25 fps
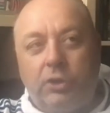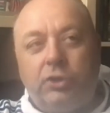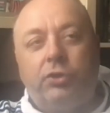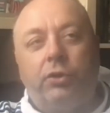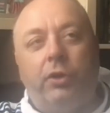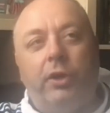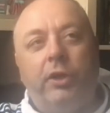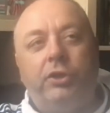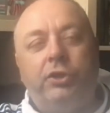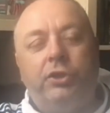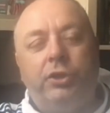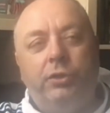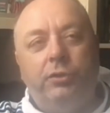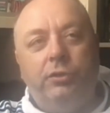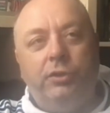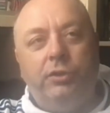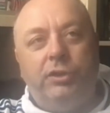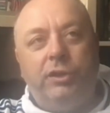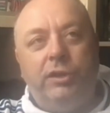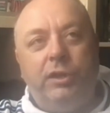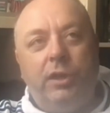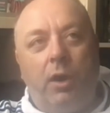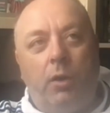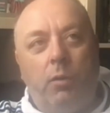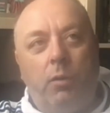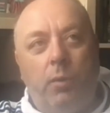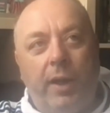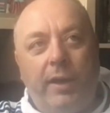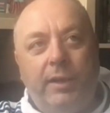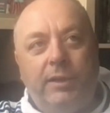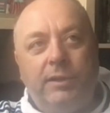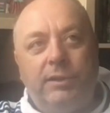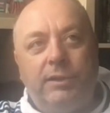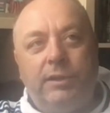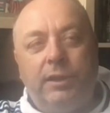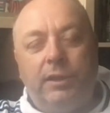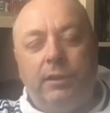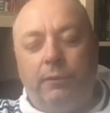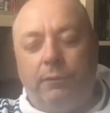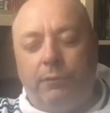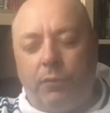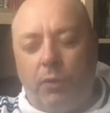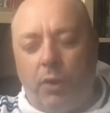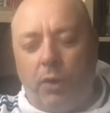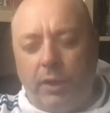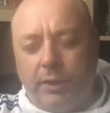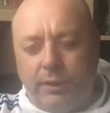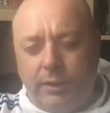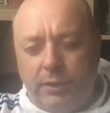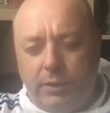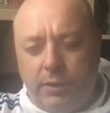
Tuesday, a Wednesday, and a Friday